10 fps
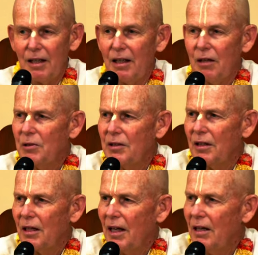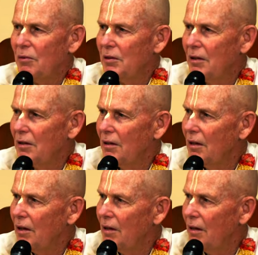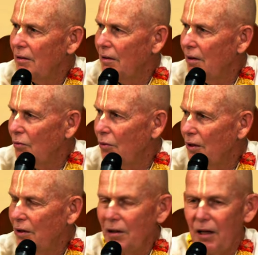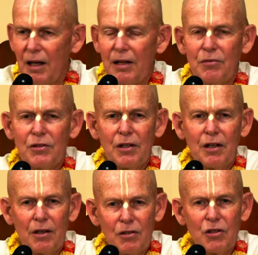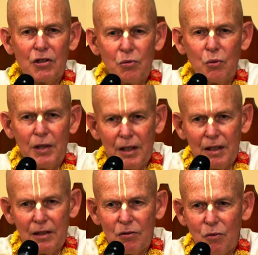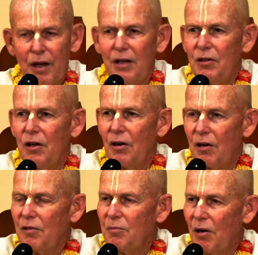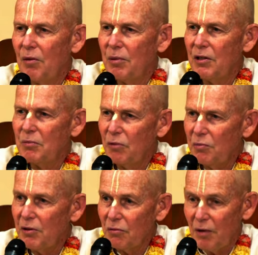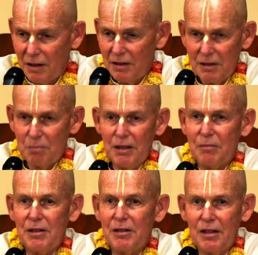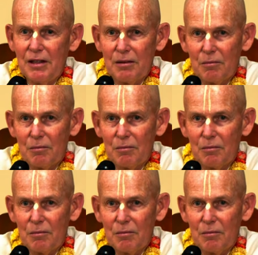It was a real live sahajya weed right in the heart of Prabhupada's movement, right in his BBT.